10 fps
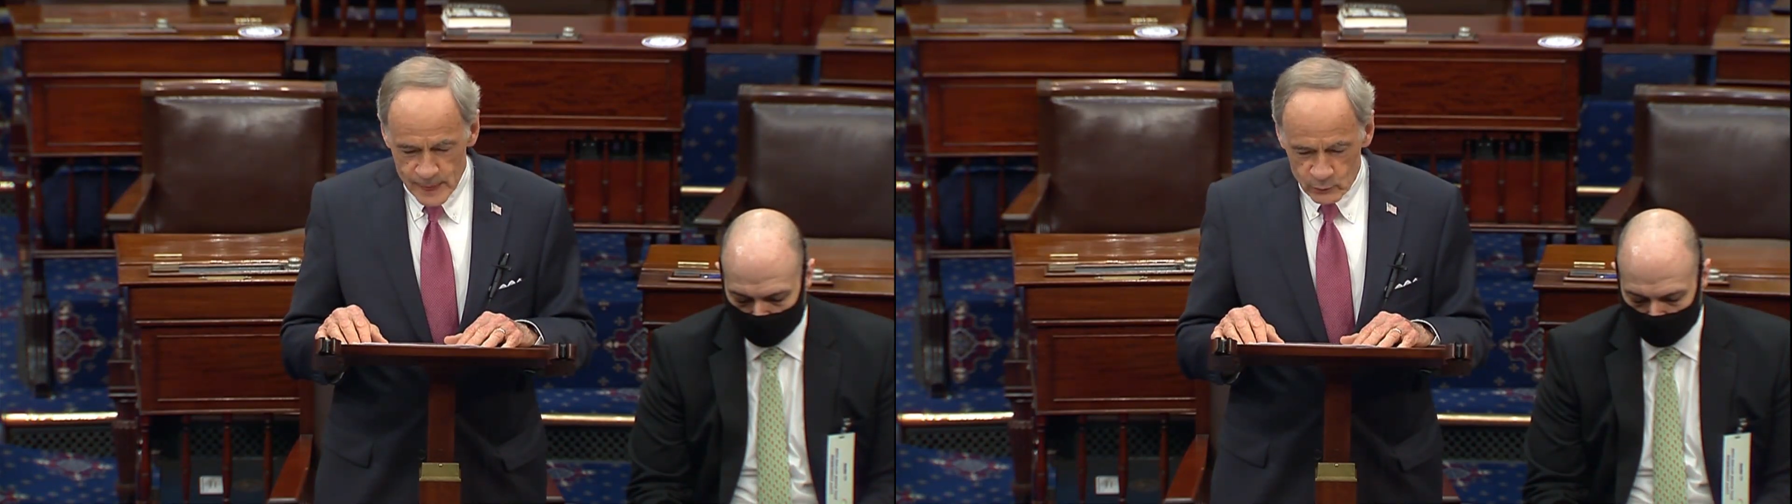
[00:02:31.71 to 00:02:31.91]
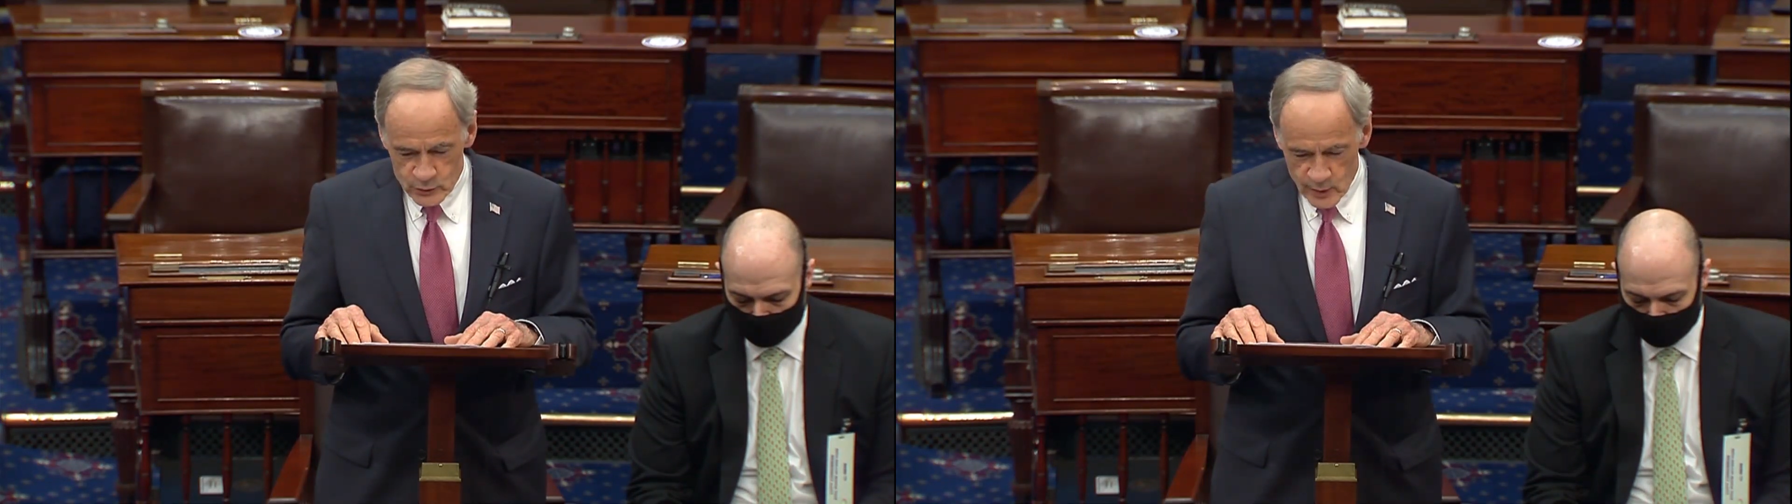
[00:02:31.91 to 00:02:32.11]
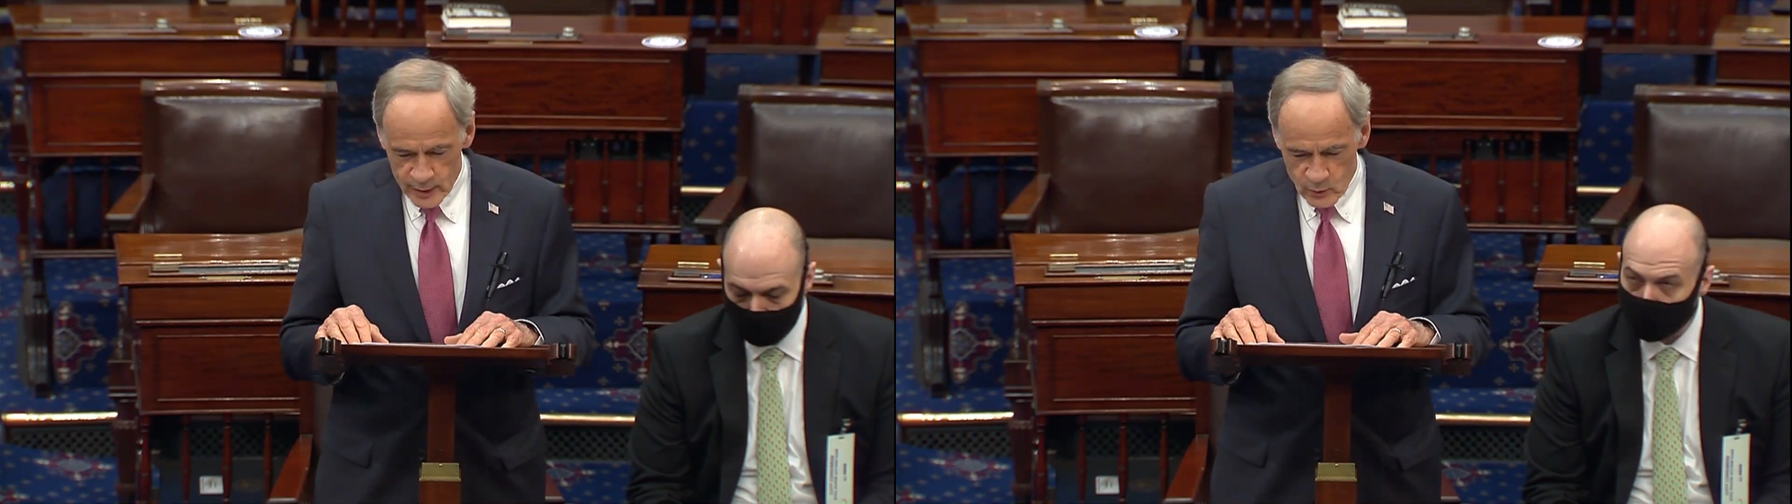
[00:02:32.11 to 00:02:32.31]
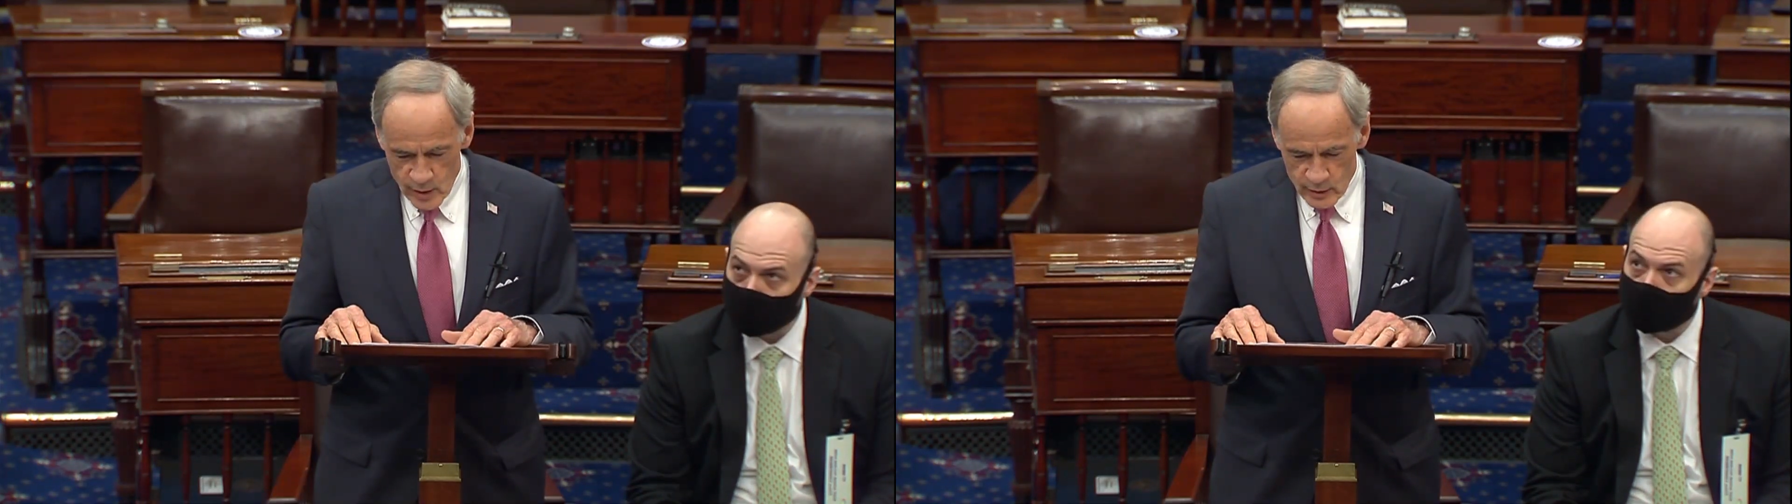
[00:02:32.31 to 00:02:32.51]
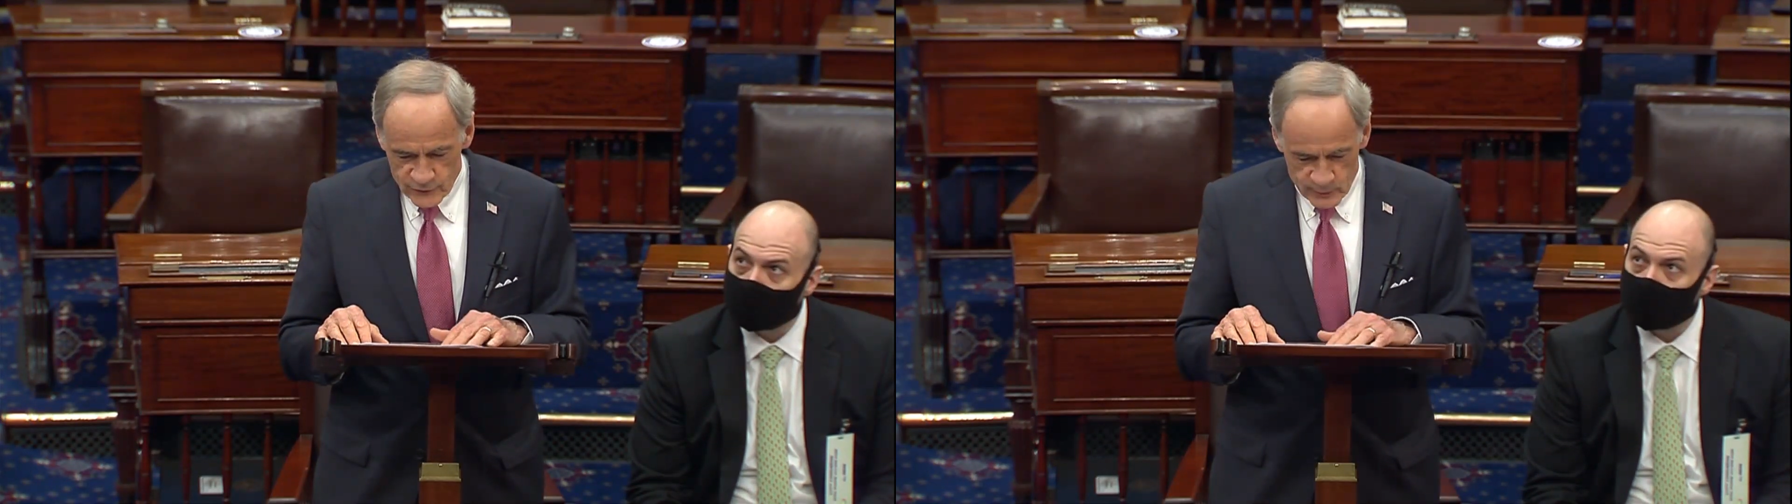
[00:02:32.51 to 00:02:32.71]
we drank
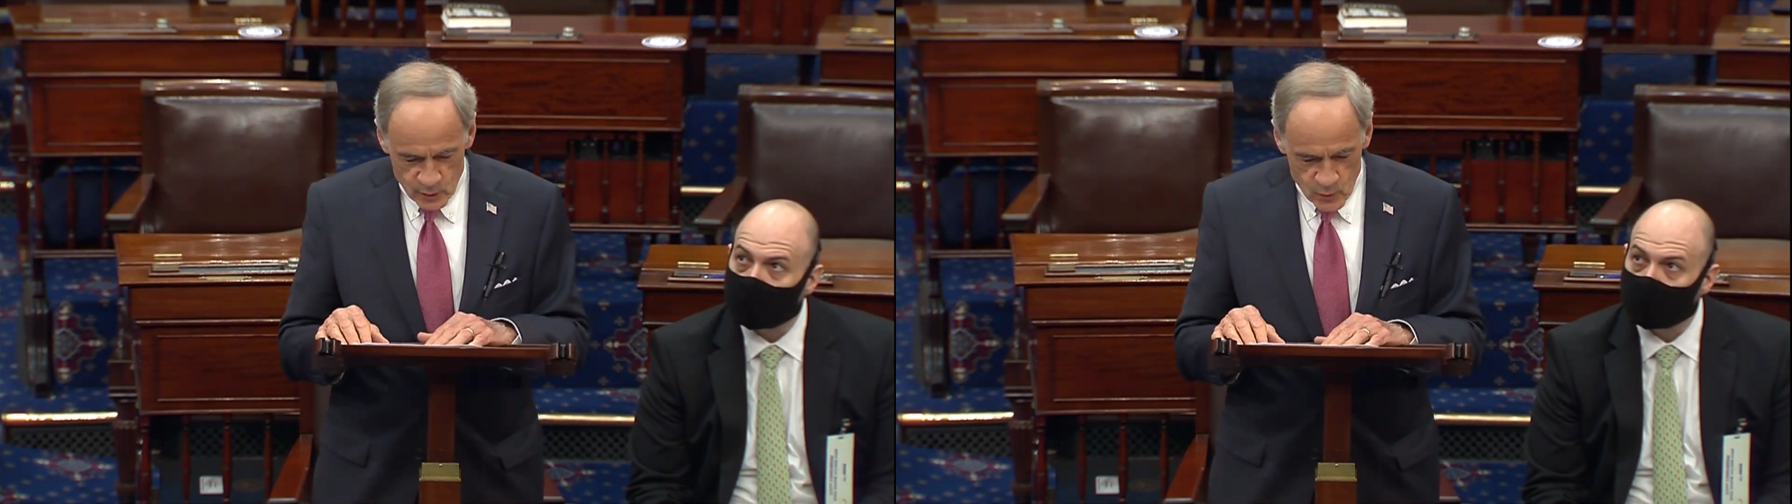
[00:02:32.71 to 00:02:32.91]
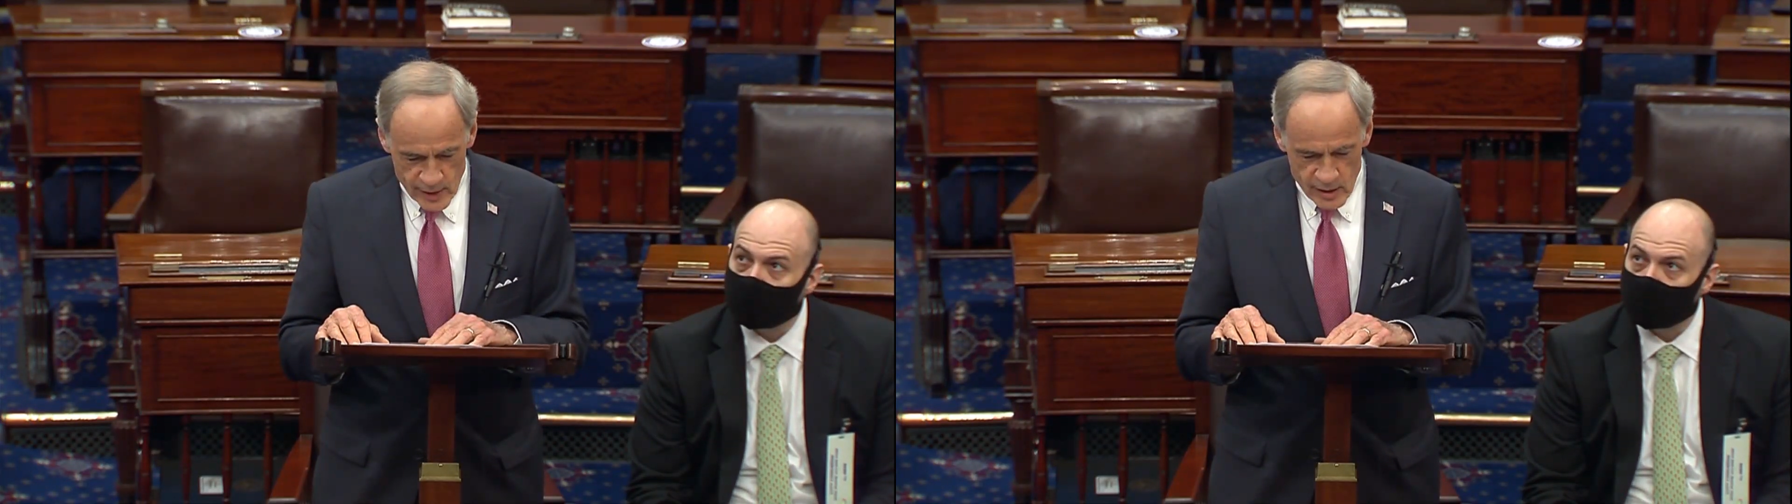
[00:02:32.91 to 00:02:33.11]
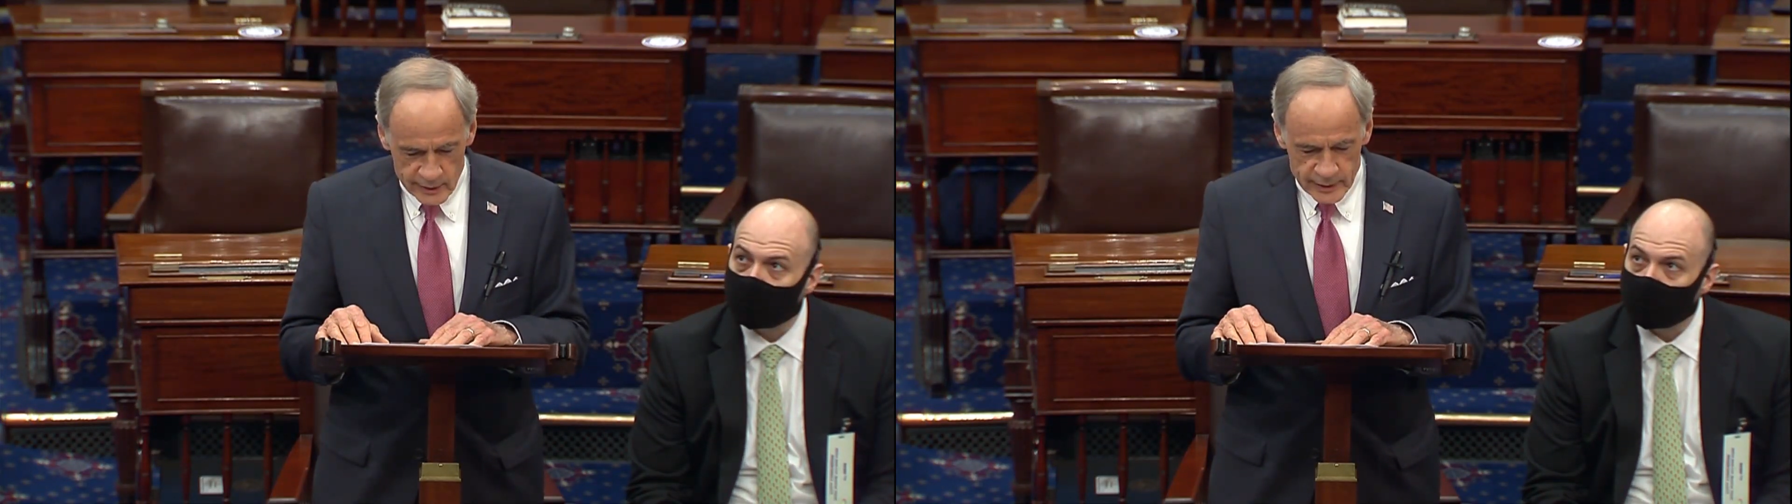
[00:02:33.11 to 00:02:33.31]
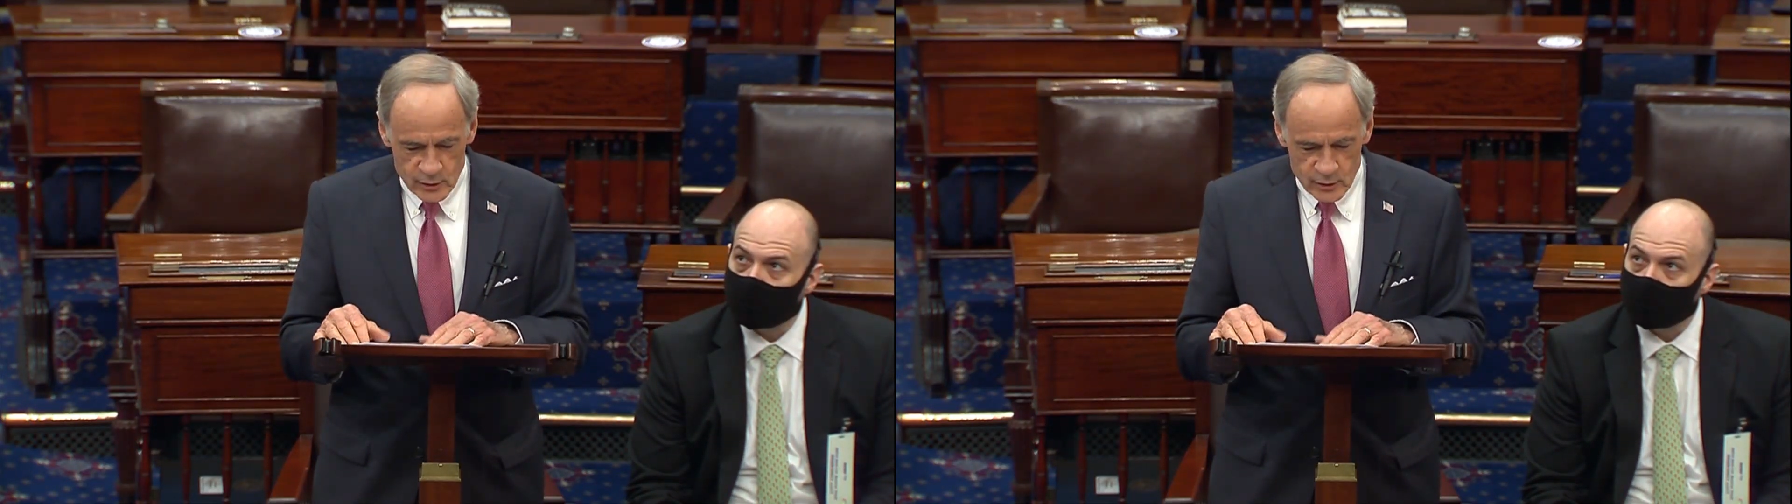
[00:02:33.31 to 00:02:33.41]
water from a well in